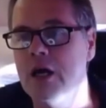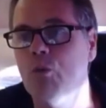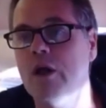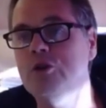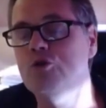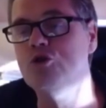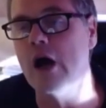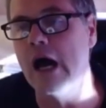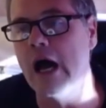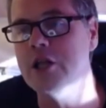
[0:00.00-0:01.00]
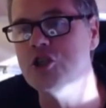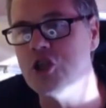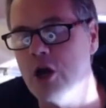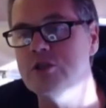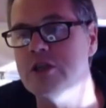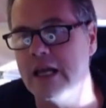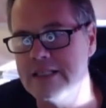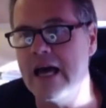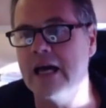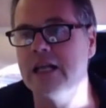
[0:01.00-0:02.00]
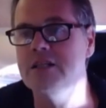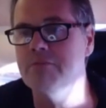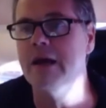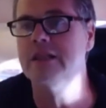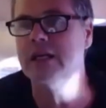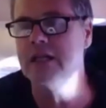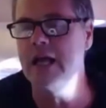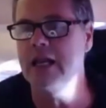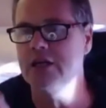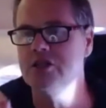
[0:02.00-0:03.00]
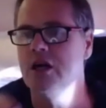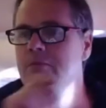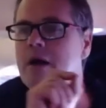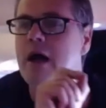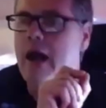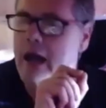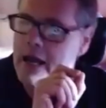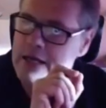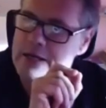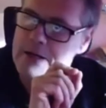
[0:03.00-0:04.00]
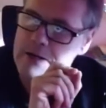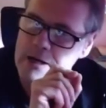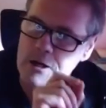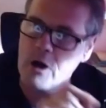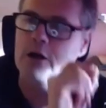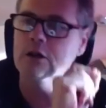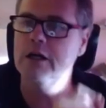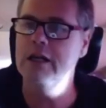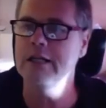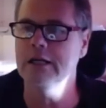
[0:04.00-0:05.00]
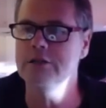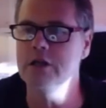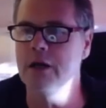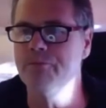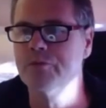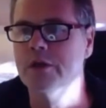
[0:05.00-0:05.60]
Well, you I, I chose it exactly to make the kinetic term a canonical kinetic term.